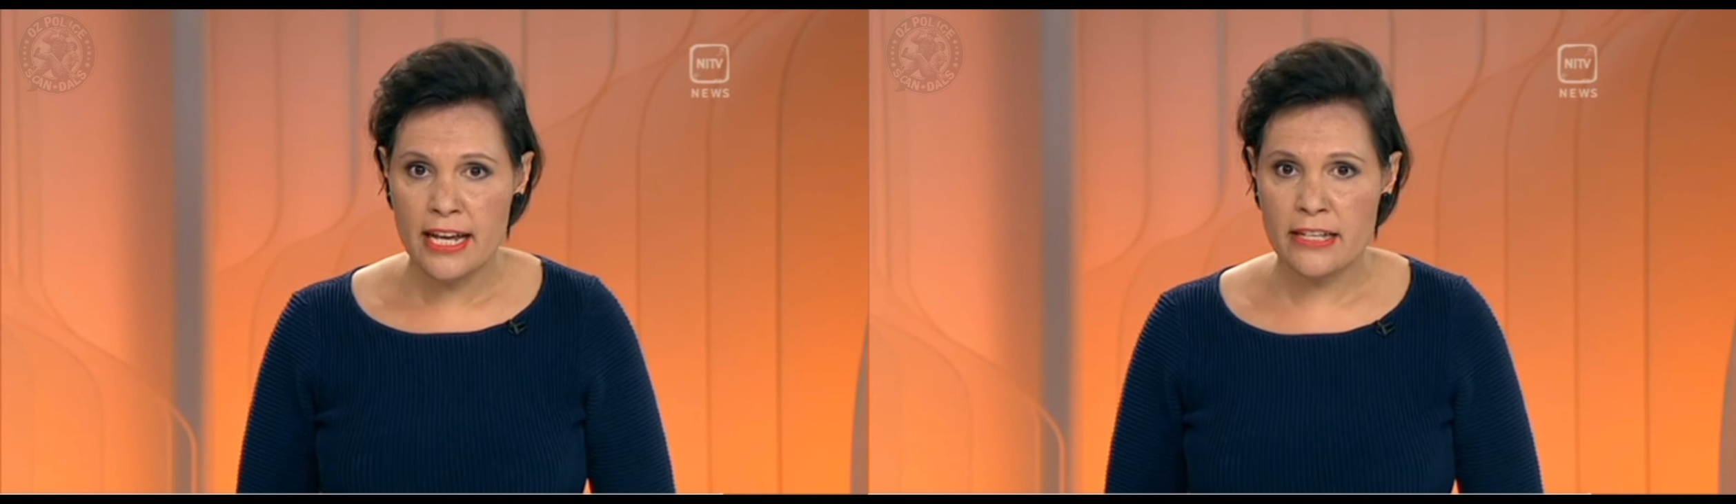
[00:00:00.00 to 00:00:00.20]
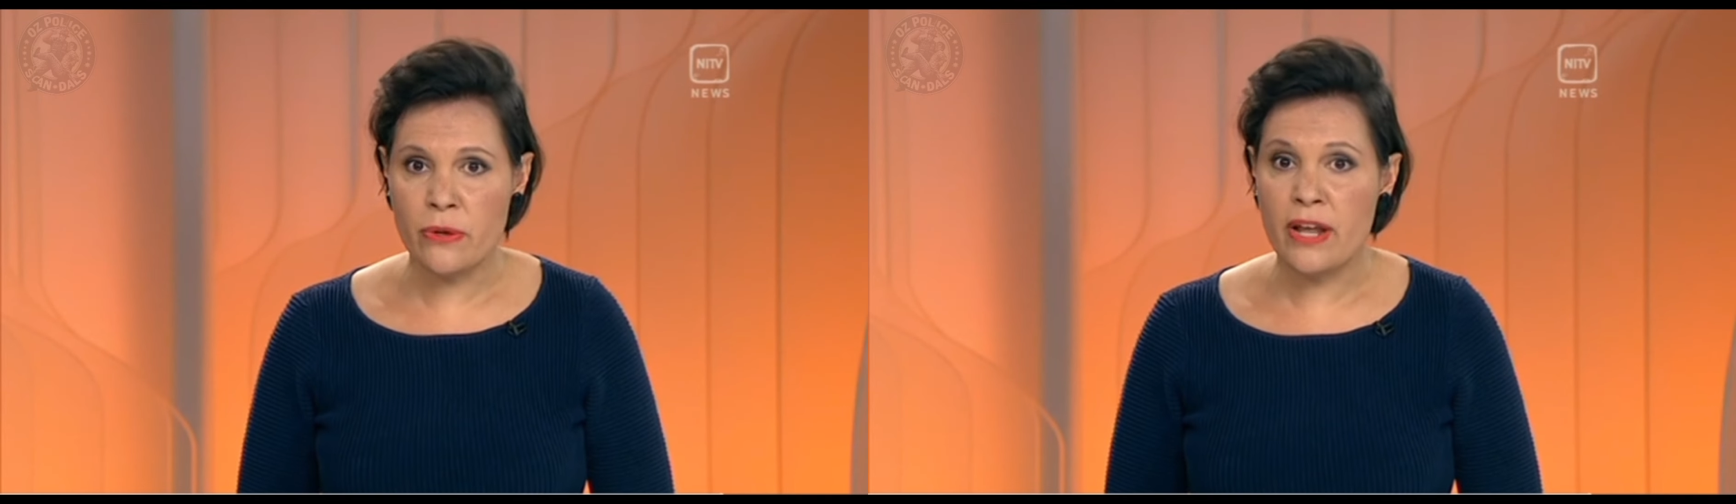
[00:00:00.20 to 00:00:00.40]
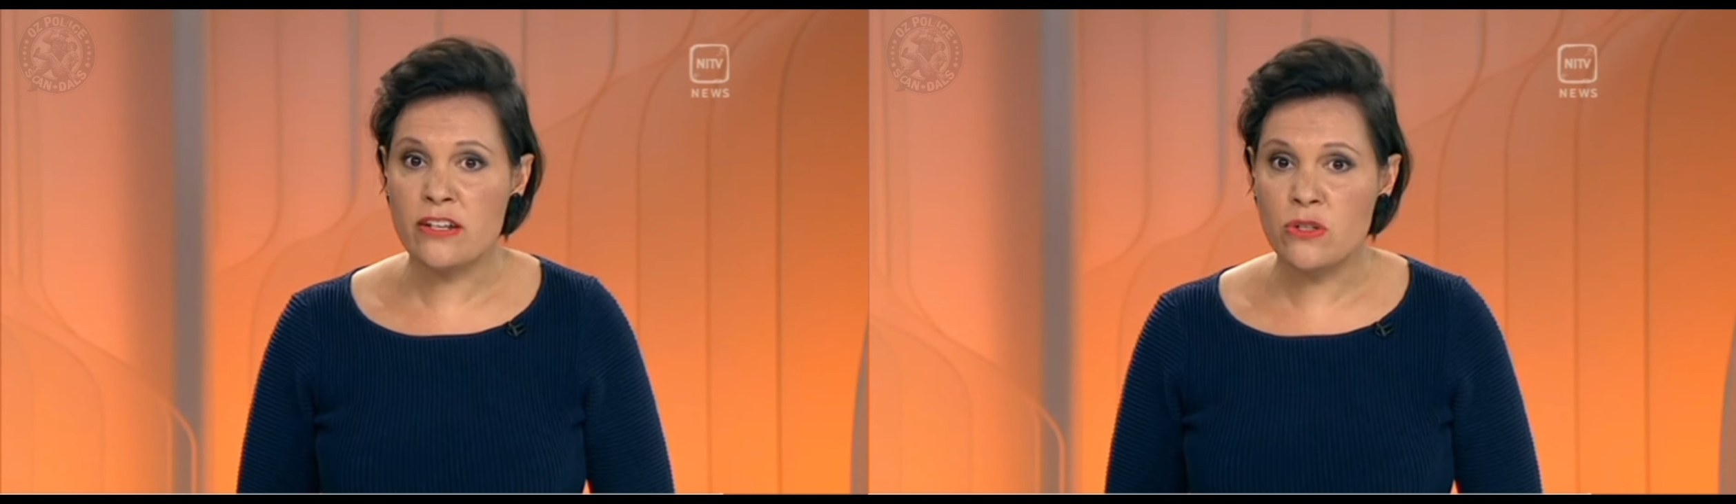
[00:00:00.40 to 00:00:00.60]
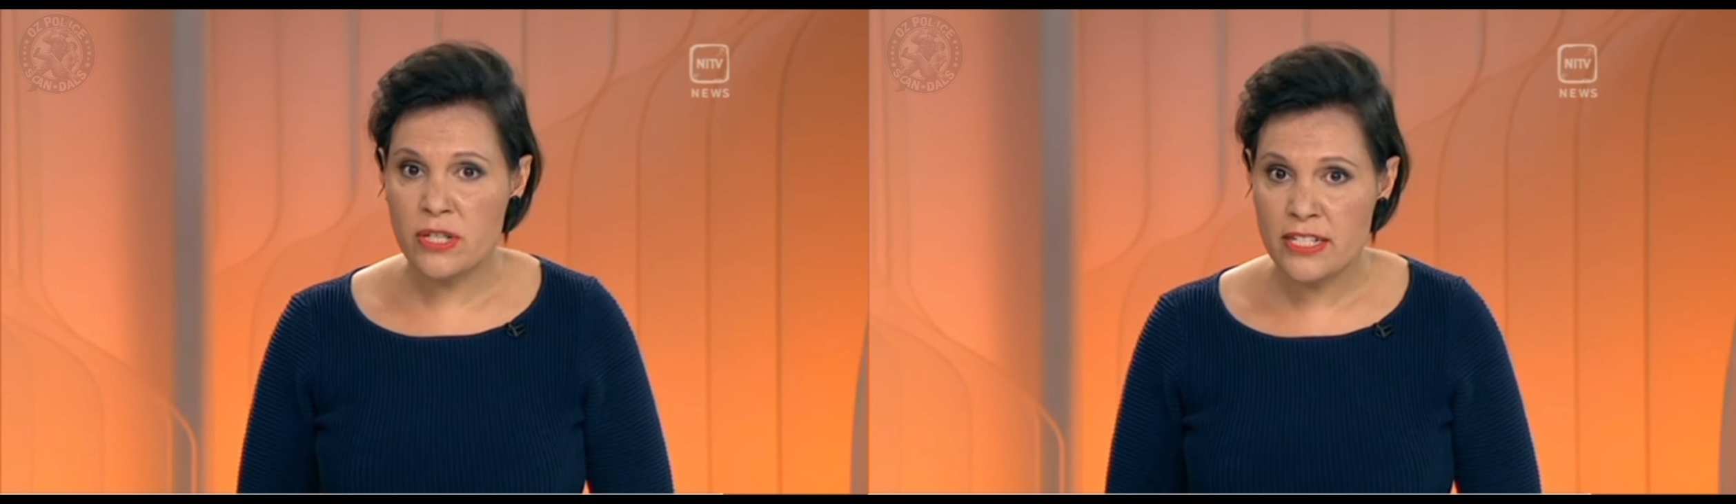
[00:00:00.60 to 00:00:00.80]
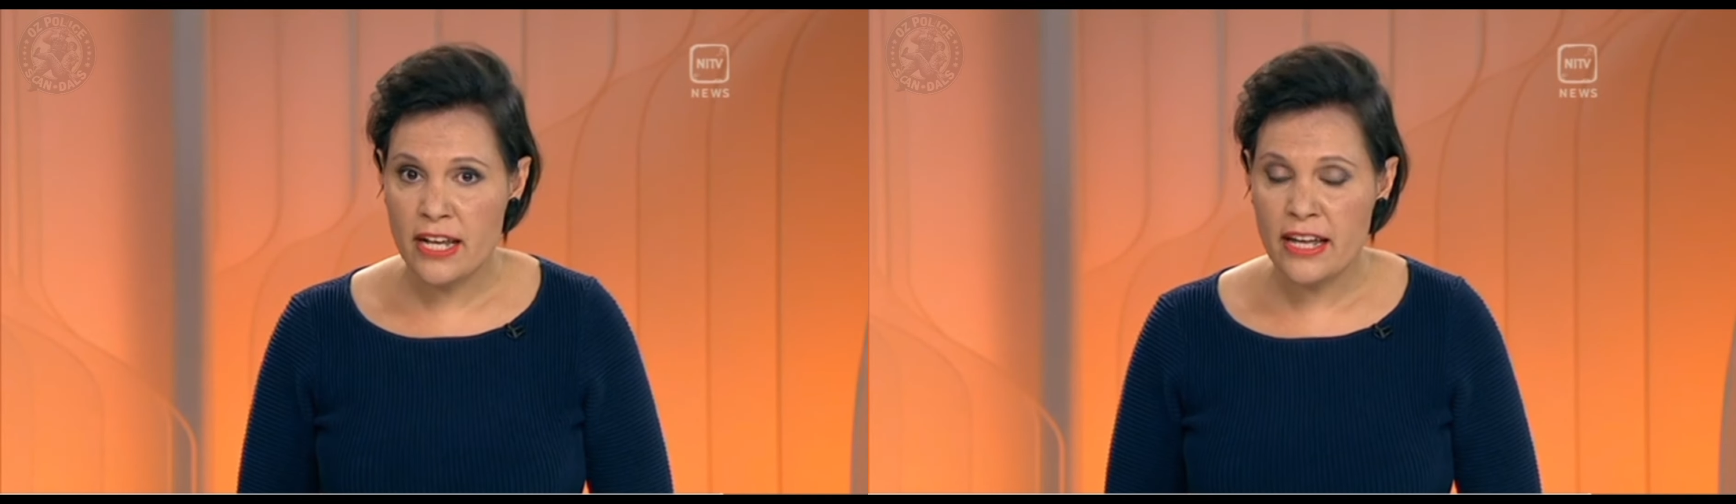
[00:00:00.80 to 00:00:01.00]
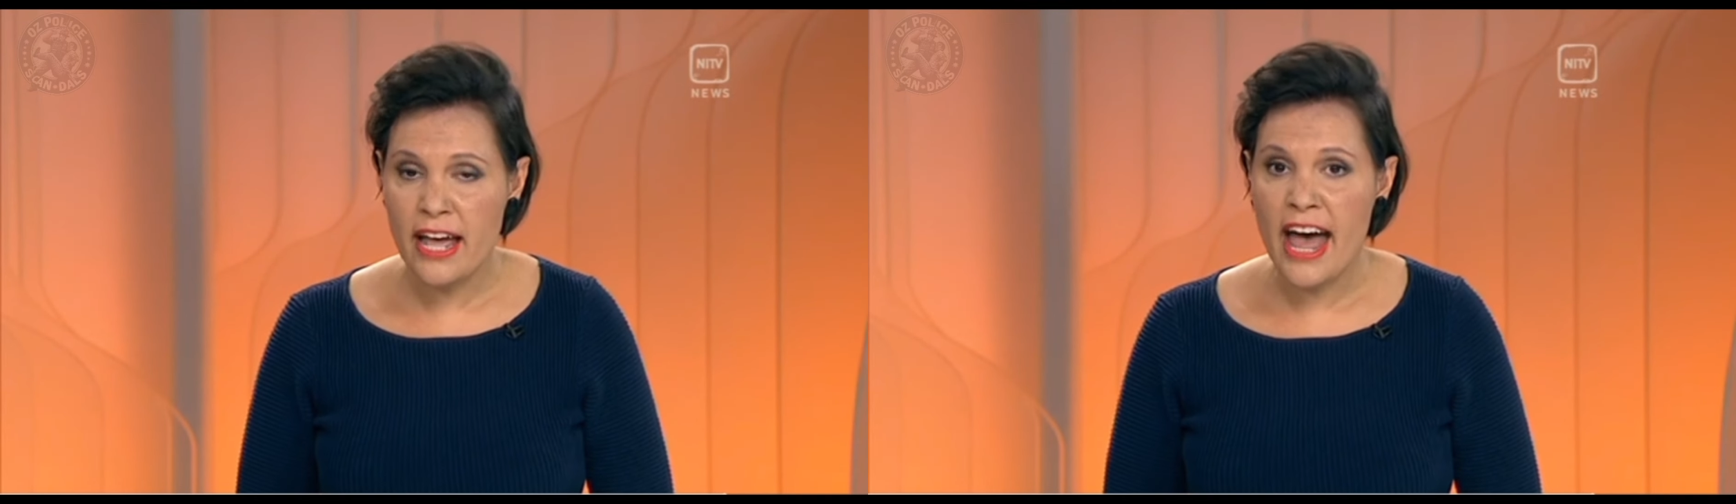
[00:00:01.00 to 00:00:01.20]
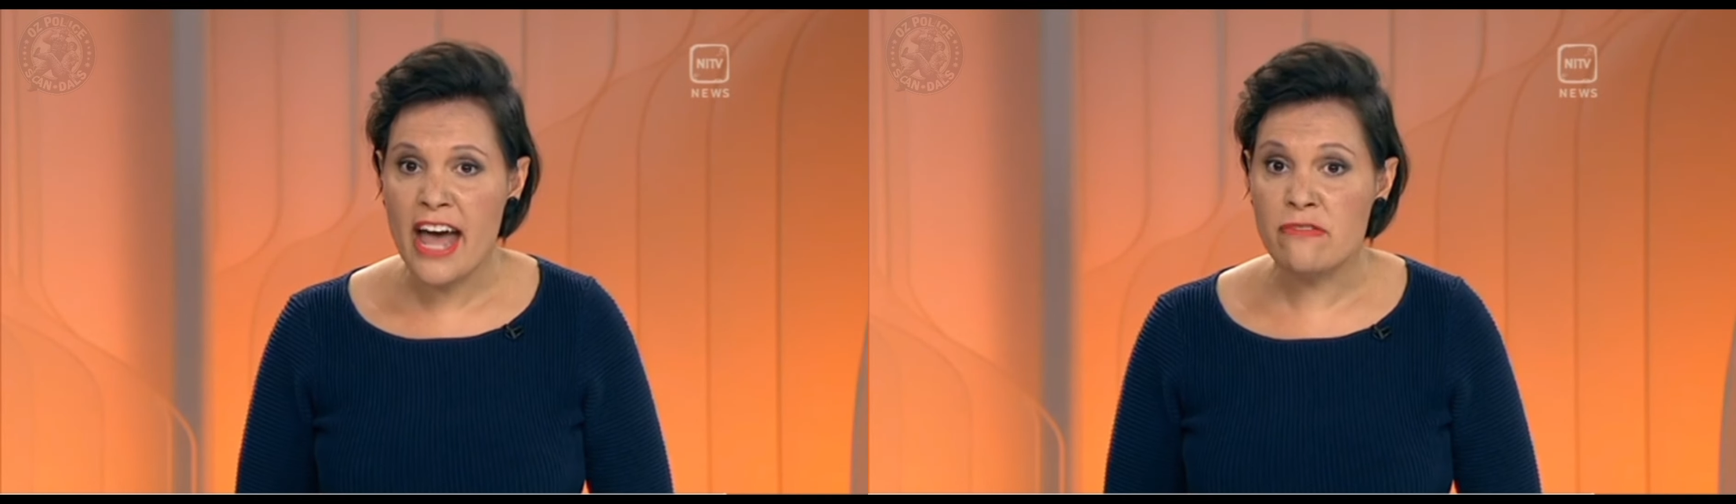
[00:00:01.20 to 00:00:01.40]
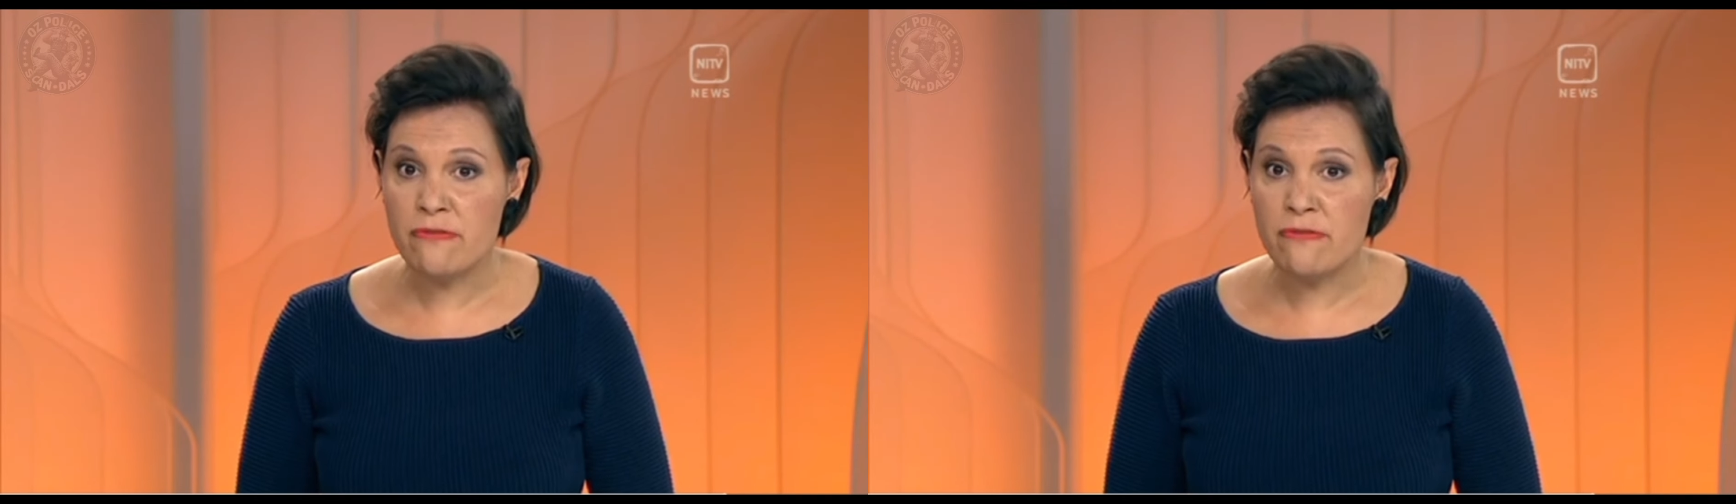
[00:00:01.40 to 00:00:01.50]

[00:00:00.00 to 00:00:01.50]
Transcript: is on our Twitter and